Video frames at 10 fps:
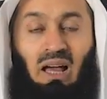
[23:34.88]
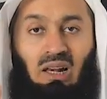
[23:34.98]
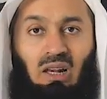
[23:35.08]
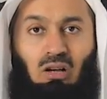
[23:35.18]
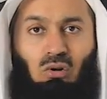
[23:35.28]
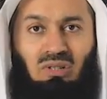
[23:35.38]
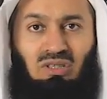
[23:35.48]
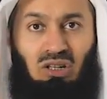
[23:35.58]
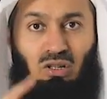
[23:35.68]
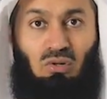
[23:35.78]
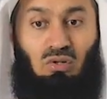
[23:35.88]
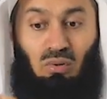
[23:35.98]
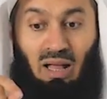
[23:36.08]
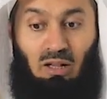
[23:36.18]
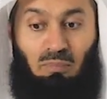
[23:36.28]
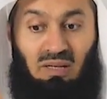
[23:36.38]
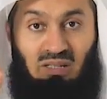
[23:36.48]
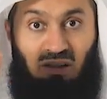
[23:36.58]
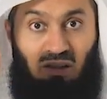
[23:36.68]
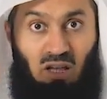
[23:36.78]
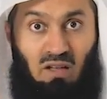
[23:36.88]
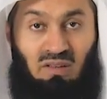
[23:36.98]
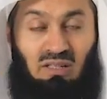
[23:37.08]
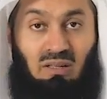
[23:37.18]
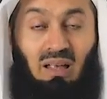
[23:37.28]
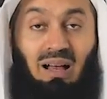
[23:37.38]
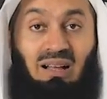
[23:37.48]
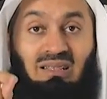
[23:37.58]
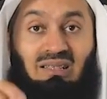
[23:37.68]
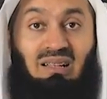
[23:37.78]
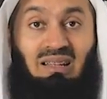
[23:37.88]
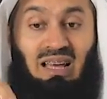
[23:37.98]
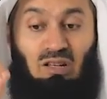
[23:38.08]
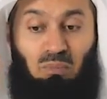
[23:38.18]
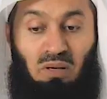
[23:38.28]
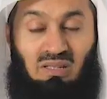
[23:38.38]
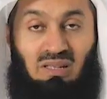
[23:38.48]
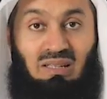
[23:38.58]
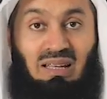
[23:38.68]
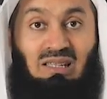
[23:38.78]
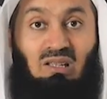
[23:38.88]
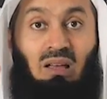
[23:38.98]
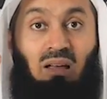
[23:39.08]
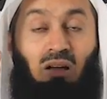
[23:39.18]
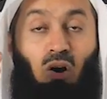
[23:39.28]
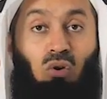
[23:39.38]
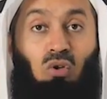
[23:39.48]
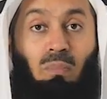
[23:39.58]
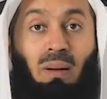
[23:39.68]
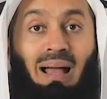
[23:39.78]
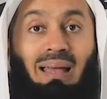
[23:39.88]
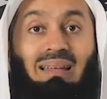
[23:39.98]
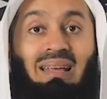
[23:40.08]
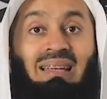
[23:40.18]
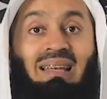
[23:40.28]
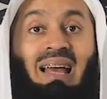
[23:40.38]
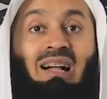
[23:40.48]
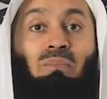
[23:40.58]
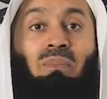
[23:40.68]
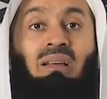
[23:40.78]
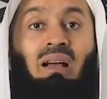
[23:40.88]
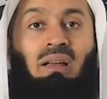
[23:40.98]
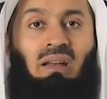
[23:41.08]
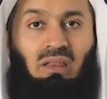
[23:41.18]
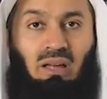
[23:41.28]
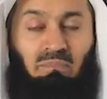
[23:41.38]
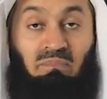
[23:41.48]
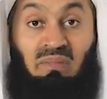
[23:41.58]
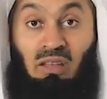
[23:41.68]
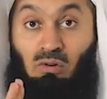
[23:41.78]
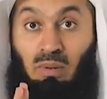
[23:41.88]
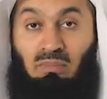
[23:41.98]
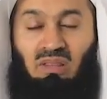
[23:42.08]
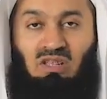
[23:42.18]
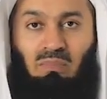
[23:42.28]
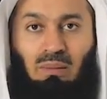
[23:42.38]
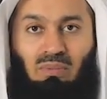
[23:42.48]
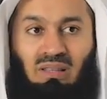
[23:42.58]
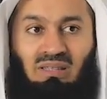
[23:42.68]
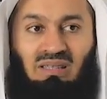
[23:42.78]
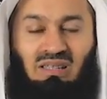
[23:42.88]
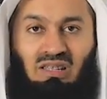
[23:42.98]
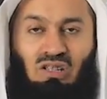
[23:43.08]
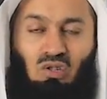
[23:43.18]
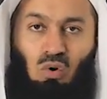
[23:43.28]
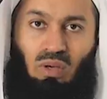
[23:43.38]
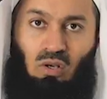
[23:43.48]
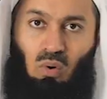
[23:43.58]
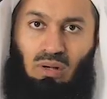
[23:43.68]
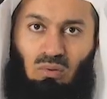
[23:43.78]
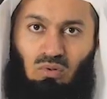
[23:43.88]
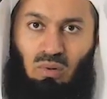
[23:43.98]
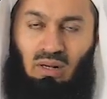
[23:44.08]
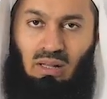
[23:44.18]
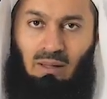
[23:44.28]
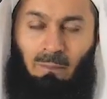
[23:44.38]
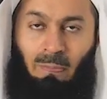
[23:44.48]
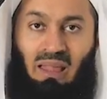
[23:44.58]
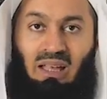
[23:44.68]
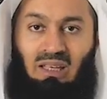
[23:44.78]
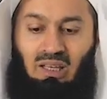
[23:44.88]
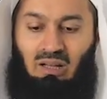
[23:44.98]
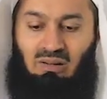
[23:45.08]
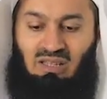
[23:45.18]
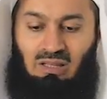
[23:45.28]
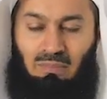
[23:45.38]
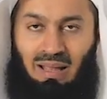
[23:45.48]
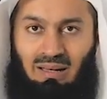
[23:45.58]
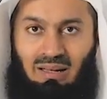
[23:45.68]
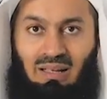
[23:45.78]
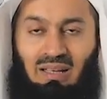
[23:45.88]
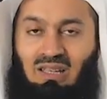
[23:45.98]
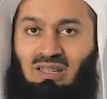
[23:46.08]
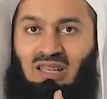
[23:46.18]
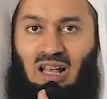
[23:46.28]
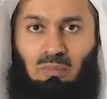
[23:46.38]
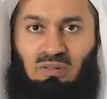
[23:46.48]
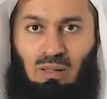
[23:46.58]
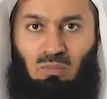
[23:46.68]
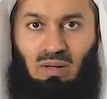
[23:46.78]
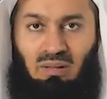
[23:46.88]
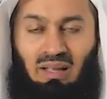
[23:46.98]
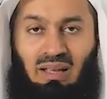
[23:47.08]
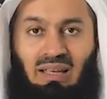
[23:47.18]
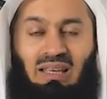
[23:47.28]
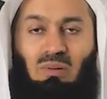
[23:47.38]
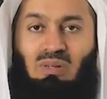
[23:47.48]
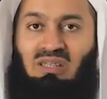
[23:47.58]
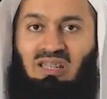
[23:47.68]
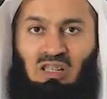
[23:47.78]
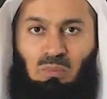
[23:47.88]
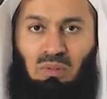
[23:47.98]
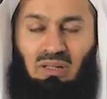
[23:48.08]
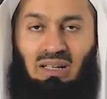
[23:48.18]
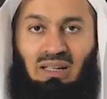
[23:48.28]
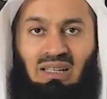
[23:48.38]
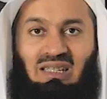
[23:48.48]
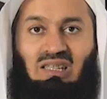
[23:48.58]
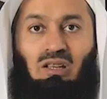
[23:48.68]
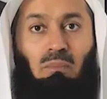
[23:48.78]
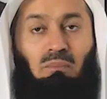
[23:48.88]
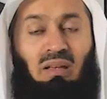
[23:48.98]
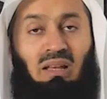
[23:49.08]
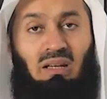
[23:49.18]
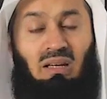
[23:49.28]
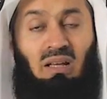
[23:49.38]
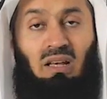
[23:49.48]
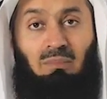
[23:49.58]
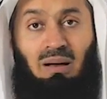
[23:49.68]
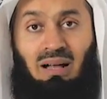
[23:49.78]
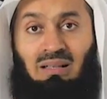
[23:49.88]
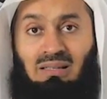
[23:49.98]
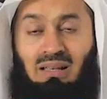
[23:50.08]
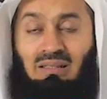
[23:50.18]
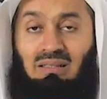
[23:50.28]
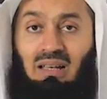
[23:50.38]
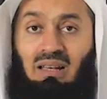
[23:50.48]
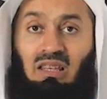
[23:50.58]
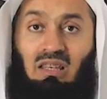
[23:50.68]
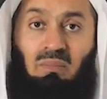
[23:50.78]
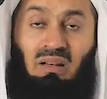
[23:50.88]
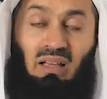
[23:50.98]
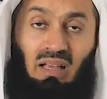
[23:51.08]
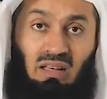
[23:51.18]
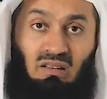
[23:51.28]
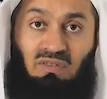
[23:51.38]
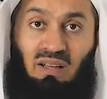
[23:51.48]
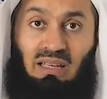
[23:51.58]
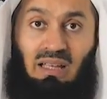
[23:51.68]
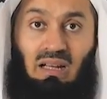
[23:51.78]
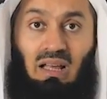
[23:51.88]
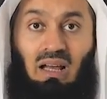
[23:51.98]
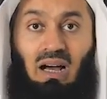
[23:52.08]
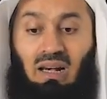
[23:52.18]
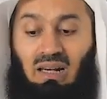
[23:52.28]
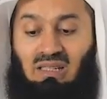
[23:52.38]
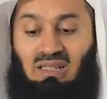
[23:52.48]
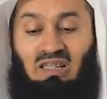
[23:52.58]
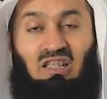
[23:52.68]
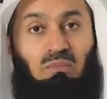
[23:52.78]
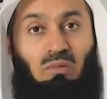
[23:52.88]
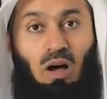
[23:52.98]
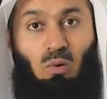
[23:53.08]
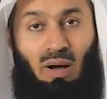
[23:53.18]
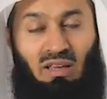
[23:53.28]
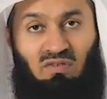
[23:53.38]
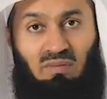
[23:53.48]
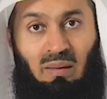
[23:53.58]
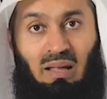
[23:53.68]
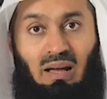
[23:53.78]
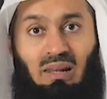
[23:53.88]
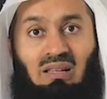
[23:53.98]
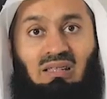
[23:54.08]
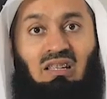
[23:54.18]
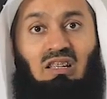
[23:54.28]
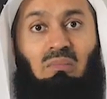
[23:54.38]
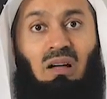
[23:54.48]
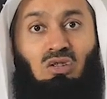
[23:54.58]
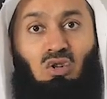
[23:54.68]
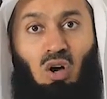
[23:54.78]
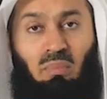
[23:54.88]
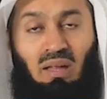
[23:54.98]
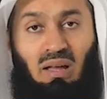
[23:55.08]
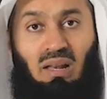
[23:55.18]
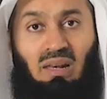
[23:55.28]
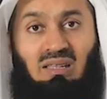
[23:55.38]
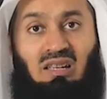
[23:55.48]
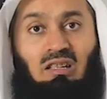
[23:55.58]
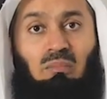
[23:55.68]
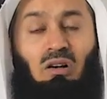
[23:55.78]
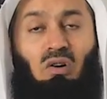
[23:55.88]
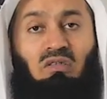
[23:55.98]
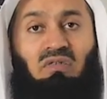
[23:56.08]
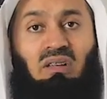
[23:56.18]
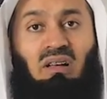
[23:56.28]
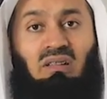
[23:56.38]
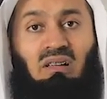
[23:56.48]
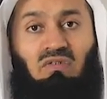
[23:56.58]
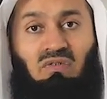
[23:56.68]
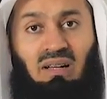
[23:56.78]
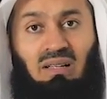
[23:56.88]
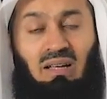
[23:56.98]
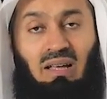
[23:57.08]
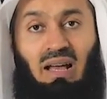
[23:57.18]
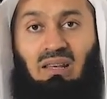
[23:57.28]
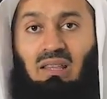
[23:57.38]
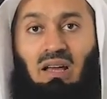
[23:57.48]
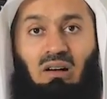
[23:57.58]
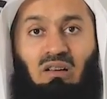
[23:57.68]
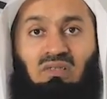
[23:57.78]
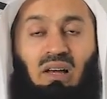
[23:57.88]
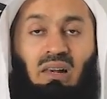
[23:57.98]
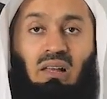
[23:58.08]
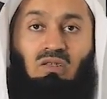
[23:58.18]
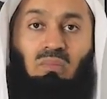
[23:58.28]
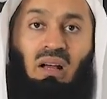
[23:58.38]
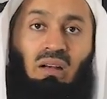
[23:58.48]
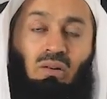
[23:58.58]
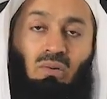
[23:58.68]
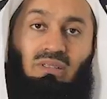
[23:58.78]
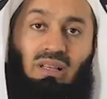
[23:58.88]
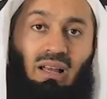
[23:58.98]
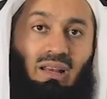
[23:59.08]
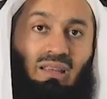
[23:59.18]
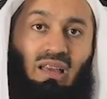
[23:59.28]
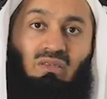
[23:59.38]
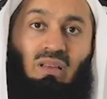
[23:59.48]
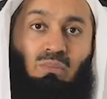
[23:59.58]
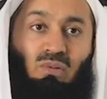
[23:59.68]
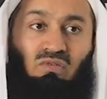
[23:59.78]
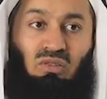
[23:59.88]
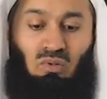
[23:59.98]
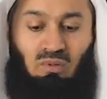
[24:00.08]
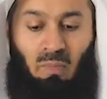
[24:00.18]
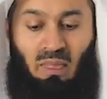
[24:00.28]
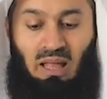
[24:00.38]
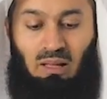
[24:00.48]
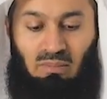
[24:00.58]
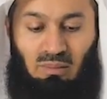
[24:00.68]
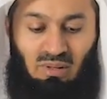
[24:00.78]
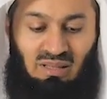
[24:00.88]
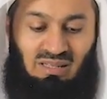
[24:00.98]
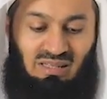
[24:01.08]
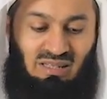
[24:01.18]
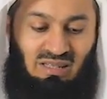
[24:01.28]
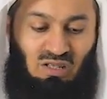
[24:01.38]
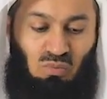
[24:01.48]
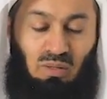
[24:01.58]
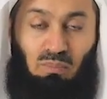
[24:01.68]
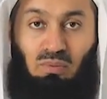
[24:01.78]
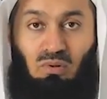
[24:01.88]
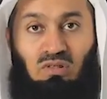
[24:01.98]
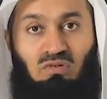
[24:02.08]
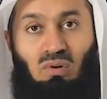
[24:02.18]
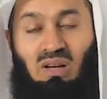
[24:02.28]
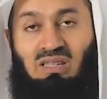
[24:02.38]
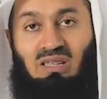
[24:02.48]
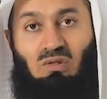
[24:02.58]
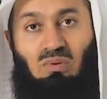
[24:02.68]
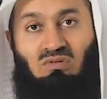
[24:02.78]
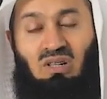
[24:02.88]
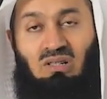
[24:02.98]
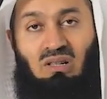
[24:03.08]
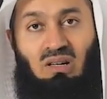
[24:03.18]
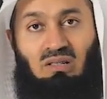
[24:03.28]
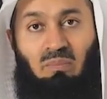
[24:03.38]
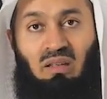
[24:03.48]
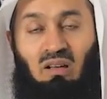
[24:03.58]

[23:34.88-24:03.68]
Allah continues to help His servant until that person is occupied in helping another. Remember this, my brothers and sisters. So we call out to Allah. Here is the man. He just helped someone. He was desperate. He says, Rabbi inni lima anzalta ilayya min khairin faqir. Allah sent him a wife. Allah sent him a job. Allah sent him a confidant and a friend. And thereafter, Allah subhanahu wa ta'ala gave him prophethood. My brothers and sisters, what beautiful lessons we've just learned